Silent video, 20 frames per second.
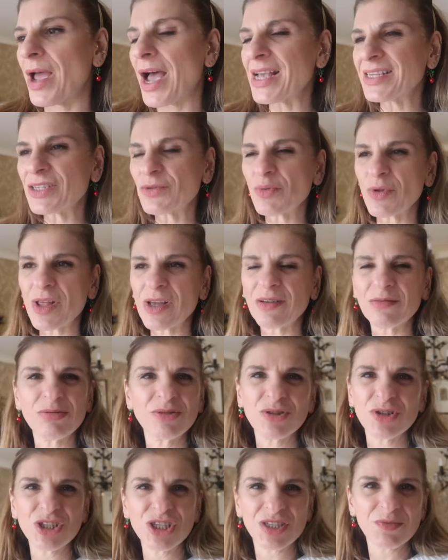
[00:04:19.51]
I said, well,
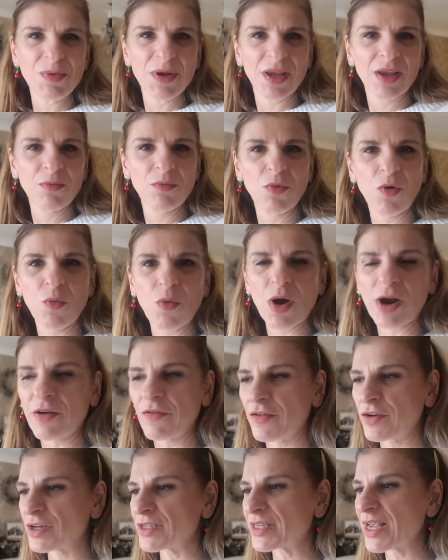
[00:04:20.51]
you're just making more work
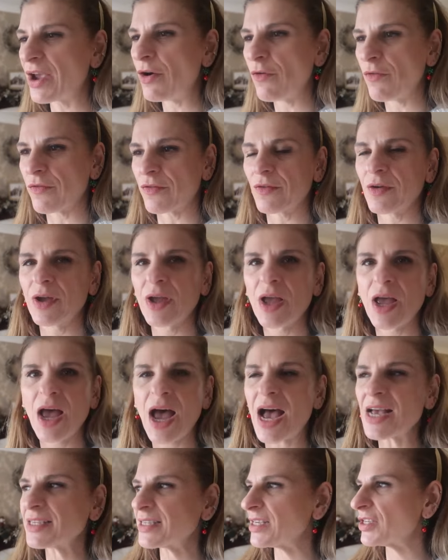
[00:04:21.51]
for yourself.
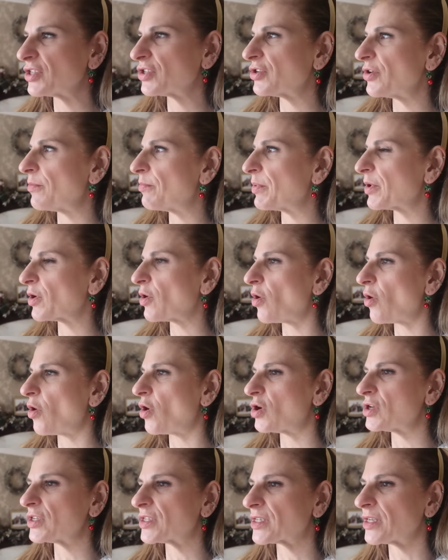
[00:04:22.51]
I says to her,
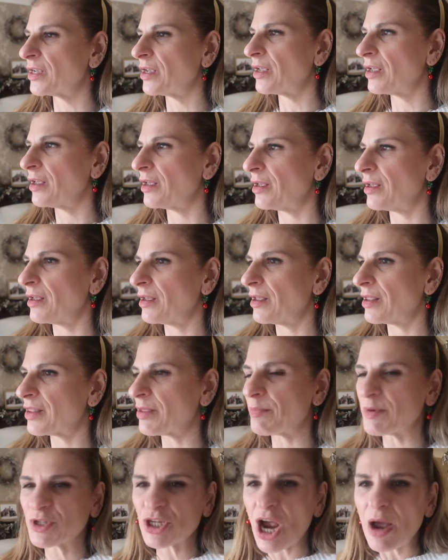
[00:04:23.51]
because
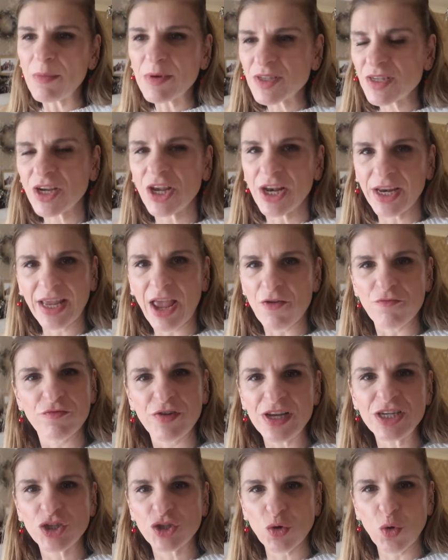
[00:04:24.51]
the pyjamas are going to get
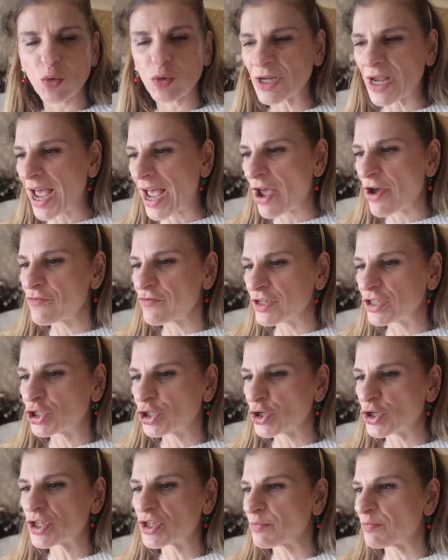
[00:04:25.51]
resold at a
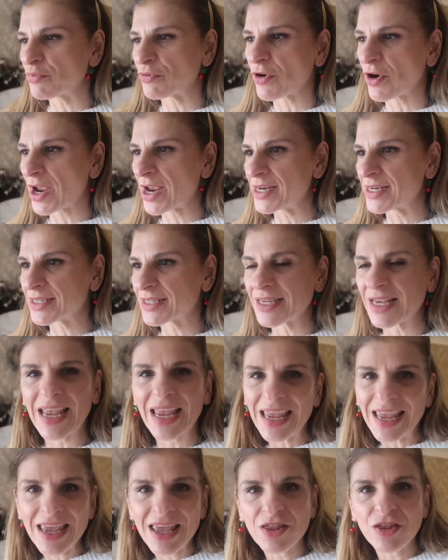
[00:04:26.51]
reduced price
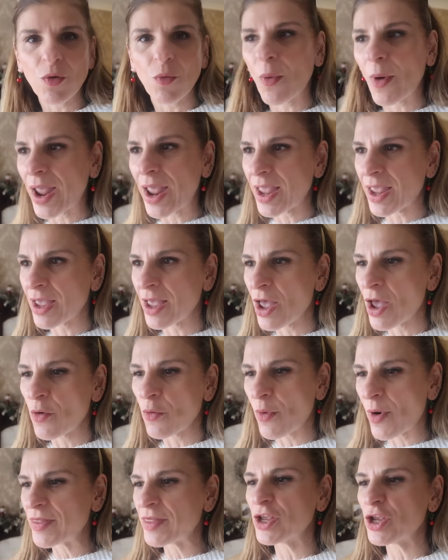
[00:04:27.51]
either way,
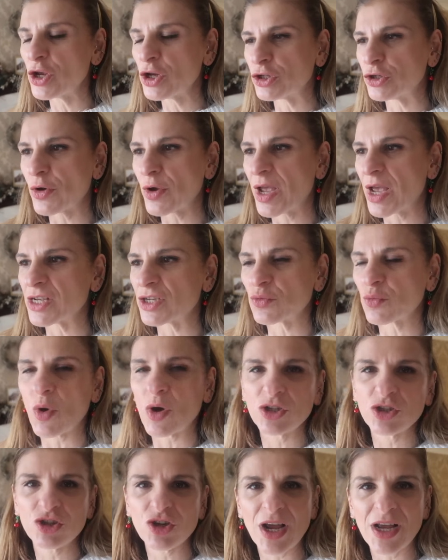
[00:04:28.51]
whether you do it as
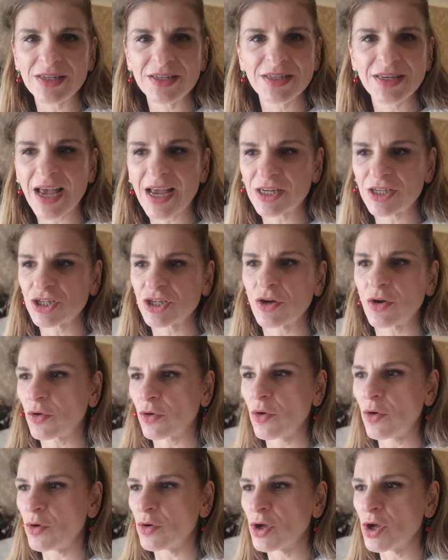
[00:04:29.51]
one transaction or
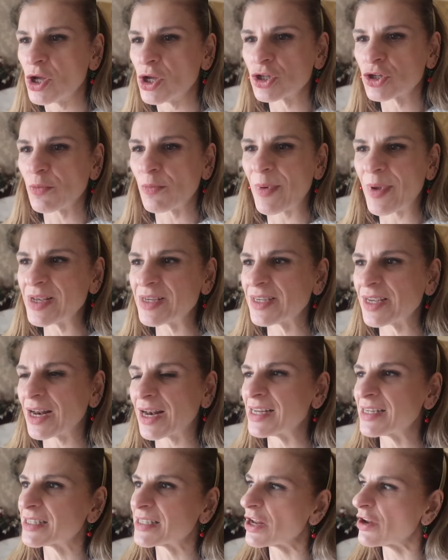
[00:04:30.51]
not. So
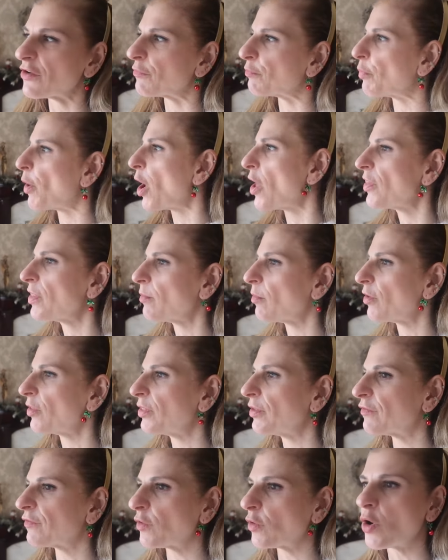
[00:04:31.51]
basically, instead of putting them on
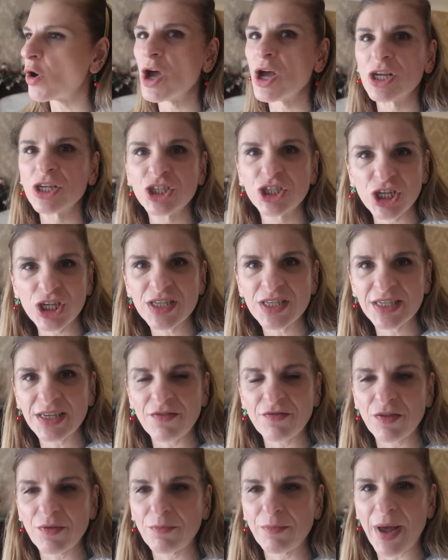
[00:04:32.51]
the floor, just
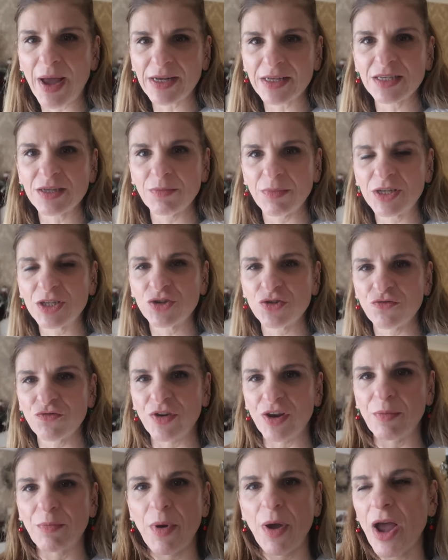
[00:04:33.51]
give them back to me to
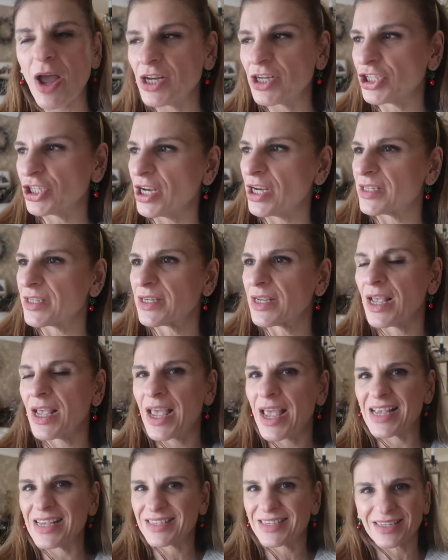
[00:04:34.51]
repurchase.
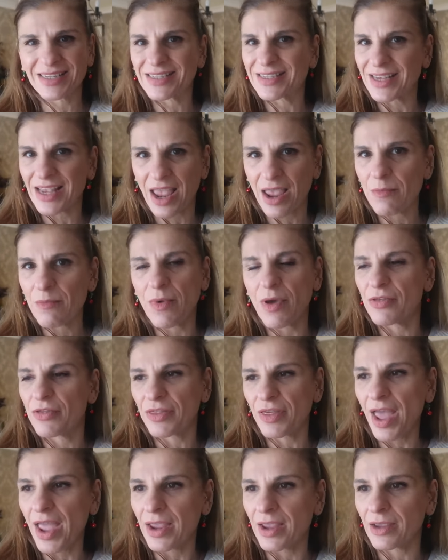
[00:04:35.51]
It's the same
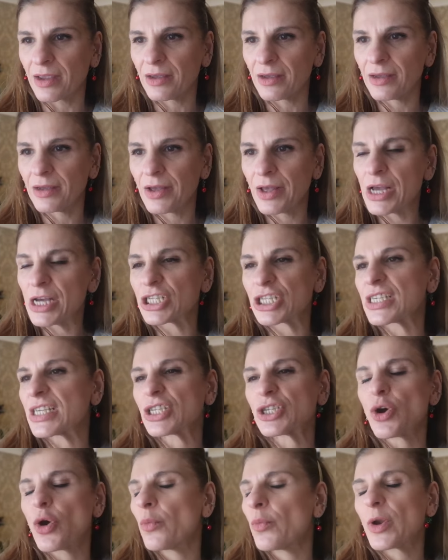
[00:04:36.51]
thing. She says,
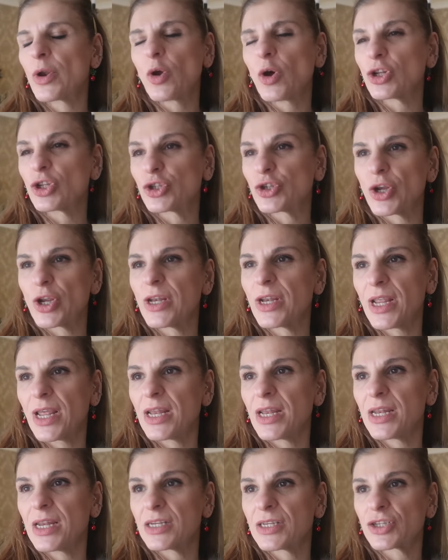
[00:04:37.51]
no, we're not doing it
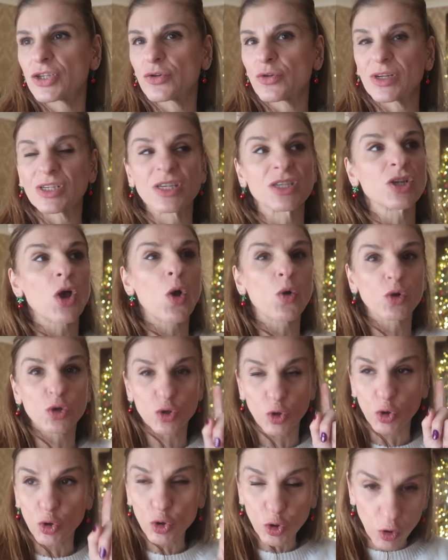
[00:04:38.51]
in this store. I says, oh,
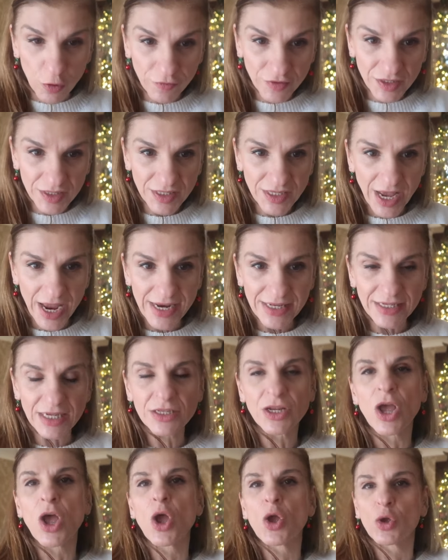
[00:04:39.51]
so you've
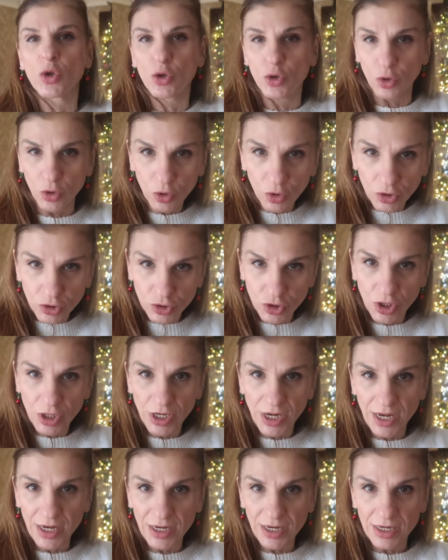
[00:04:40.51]
decided you're not doing
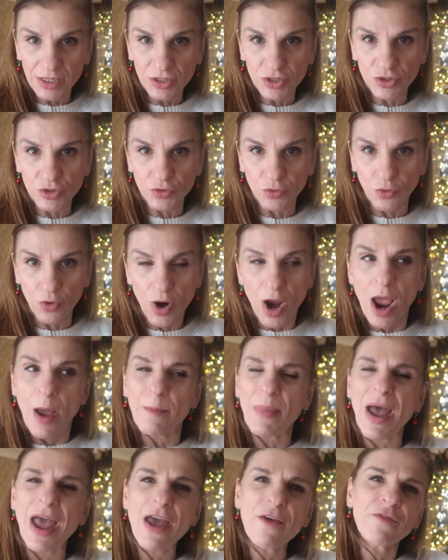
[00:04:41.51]
it in this store,
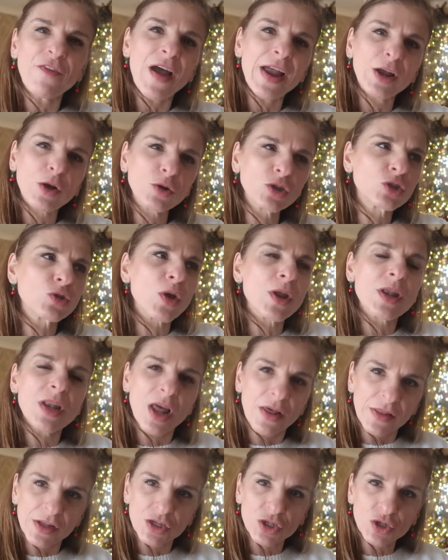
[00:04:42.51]
but if I go to
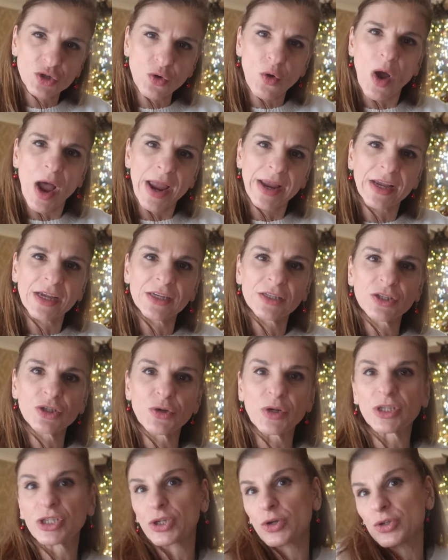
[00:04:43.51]
another store, I can
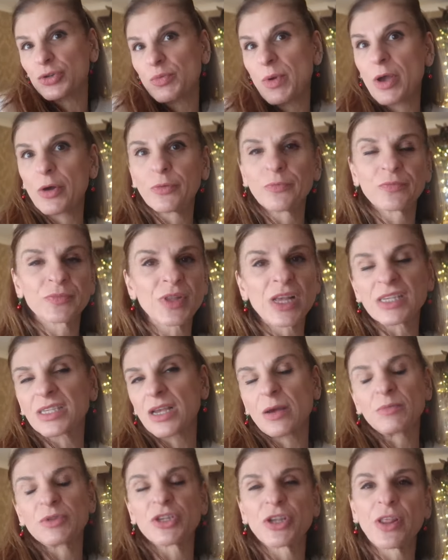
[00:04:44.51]
do it. She goes, well, that's
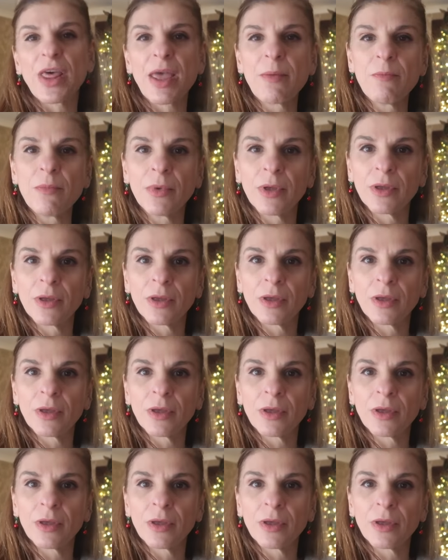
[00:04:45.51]
up to them.